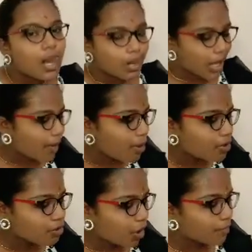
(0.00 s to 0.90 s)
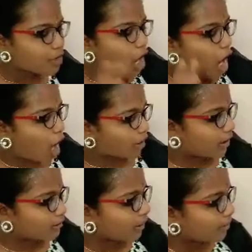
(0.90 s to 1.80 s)
Lysosomes are
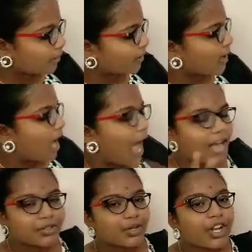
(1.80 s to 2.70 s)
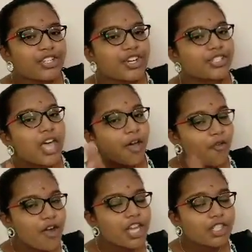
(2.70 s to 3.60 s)
nothing but structures
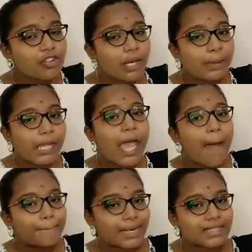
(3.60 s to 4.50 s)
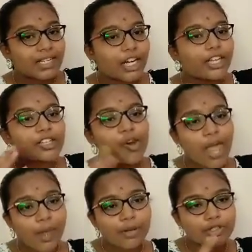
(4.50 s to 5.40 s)
which will be presented in the
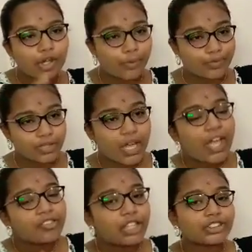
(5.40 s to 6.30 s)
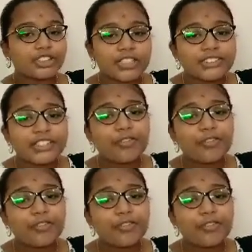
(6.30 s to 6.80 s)
liposomes. The structure